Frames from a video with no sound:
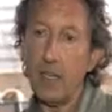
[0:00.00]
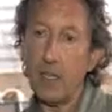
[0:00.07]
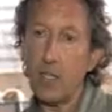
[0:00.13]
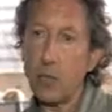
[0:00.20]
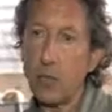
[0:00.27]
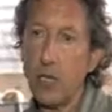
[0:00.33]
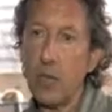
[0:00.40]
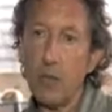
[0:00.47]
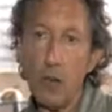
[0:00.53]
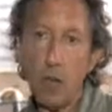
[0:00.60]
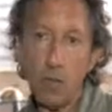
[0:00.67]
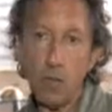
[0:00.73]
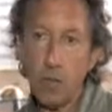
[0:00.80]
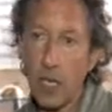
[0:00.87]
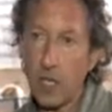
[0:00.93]
So you have a
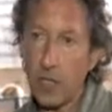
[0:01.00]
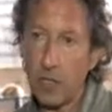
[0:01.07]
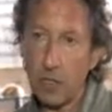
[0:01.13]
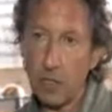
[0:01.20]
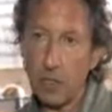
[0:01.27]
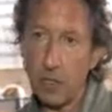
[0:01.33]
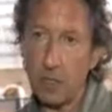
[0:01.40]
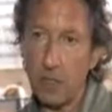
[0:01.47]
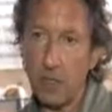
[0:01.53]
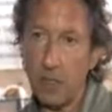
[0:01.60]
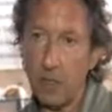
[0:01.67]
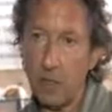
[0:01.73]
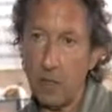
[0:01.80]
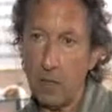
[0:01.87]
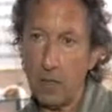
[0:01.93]
whole variety
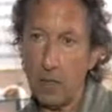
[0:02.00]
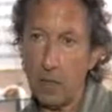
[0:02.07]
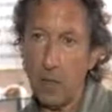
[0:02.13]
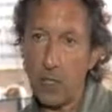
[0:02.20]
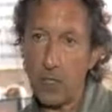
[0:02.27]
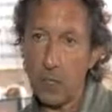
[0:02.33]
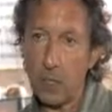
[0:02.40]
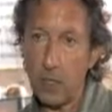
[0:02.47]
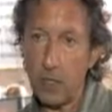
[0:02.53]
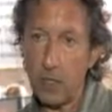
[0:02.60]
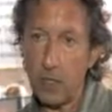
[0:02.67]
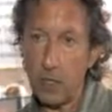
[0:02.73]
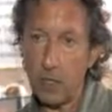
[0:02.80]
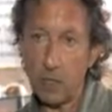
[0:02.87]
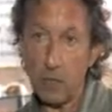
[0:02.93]
of
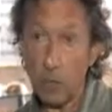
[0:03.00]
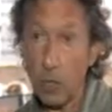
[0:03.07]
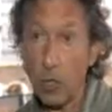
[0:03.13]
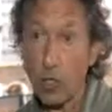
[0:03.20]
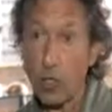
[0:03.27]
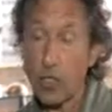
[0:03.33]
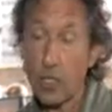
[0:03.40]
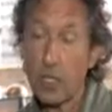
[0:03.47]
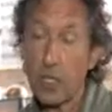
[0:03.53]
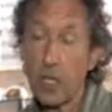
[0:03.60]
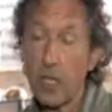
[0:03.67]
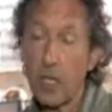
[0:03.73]
possibilities of looks.